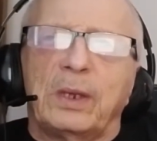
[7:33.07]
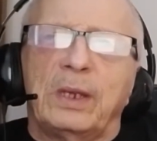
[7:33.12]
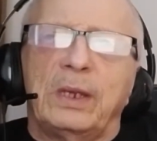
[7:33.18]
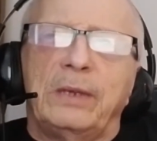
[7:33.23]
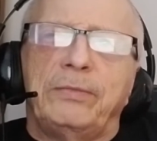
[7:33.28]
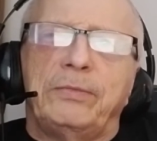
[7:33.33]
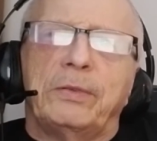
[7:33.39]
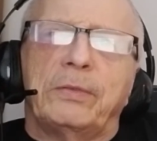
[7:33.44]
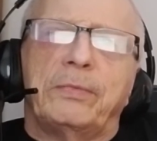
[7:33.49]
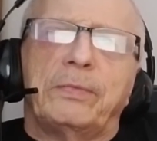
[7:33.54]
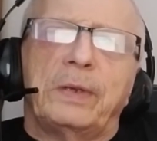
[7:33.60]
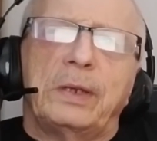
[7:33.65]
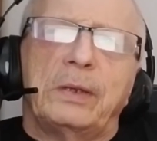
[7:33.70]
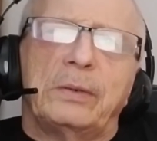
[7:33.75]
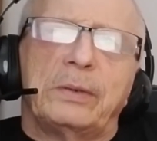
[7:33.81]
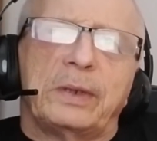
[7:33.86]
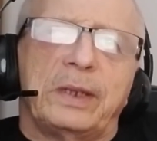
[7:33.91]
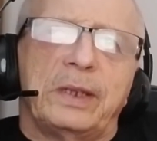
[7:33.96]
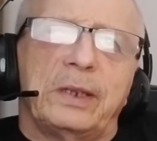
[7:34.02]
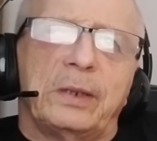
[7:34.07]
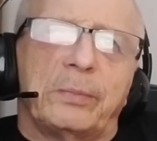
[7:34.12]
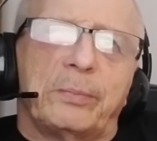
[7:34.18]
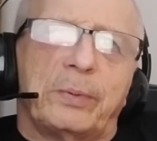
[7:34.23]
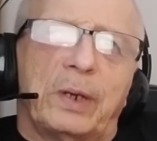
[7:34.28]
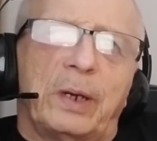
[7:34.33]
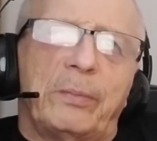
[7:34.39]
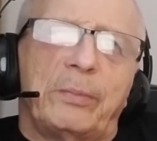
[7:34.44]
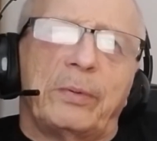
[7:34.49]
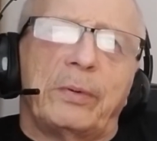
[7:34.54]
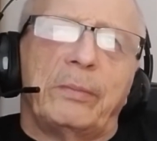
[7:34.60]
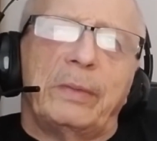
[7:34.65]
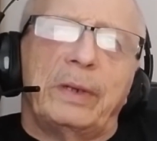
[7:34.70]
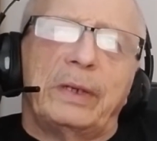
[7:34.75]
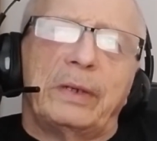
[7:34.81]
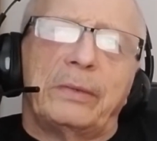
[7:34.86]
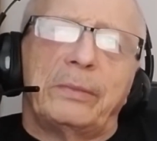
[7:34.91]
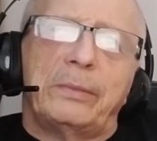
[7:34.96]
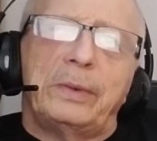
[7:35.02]
If you fail to get a proper
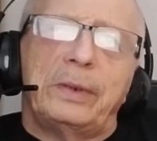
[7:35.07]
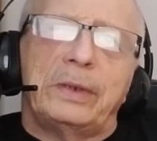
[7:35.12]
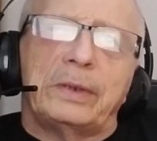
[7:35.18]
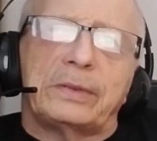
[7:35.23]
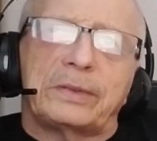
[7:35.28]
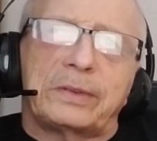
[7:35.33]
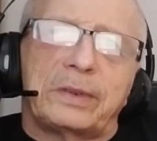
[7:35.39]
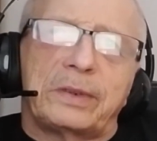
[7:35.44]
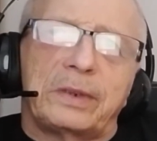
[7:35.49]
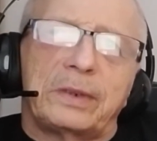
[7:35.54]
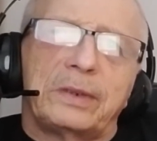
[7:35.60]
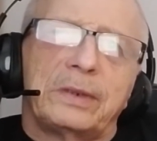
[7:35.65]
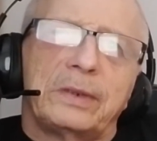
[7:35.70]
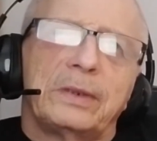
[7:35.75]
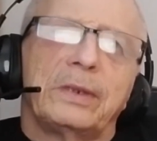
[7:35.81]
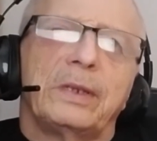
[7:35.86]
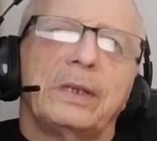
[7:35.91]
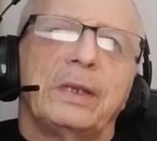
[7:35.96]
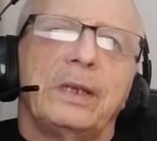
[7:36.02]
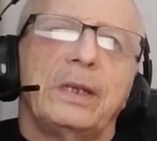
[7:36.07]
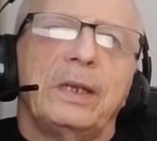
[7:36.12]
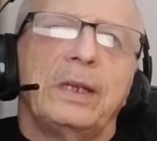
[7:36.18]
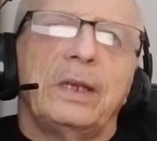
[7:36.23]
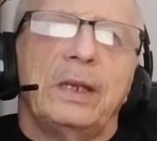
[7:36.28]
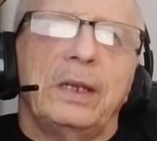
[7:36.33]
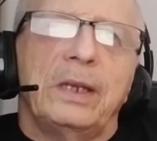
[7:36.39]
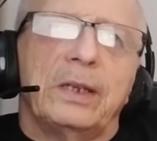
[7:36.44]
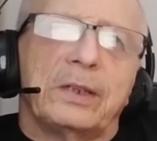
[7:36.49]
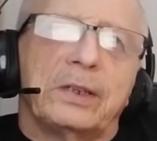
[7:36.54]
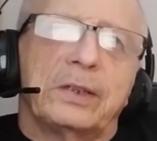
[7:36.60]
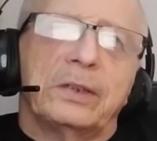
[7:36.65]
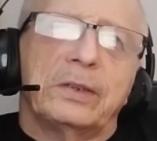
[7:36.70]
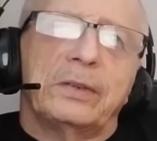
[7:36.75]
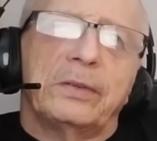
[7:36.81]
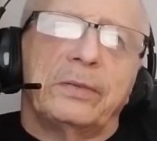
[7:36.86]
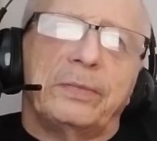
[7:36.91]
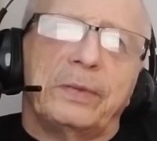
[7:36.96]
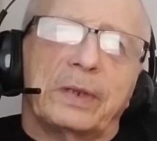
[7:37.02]
amount of rest, it
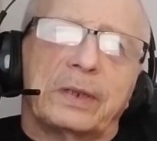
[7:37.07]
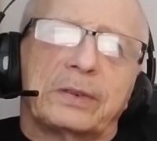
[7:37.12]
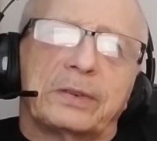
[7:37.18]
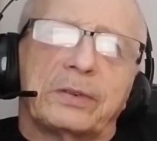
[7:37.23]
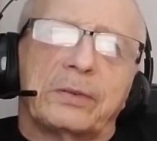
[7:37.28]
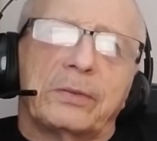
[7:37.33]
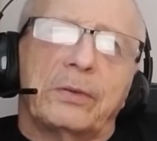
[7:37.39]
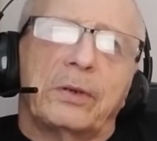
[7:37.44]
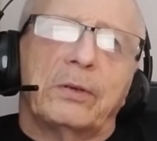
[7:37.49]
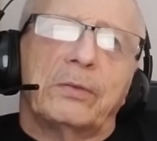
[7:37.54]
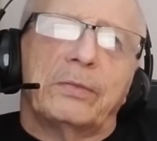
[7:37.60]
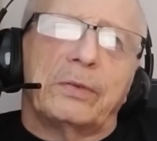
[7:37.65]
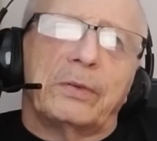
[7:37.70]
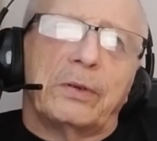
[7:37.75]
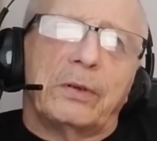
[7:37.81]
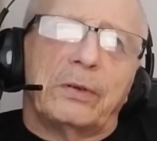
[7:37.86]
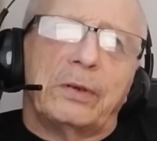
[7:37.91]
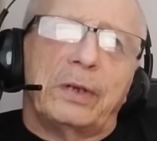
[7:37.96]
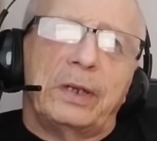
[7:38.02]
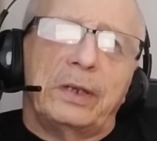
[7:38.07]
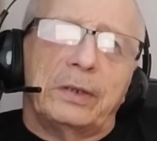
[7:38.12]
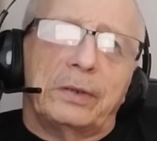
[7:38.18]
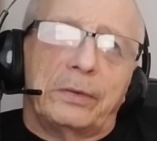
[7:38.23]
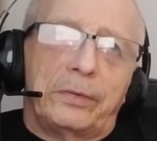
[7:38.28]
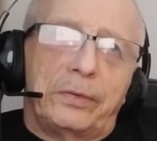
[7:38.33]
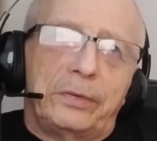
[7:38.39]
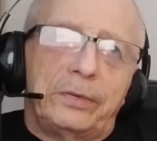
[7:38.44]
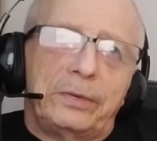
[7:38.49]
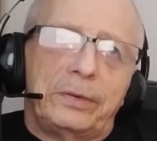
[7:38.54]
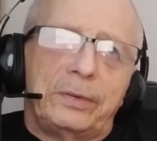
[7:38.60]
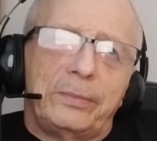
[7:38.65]
could affect your overall health.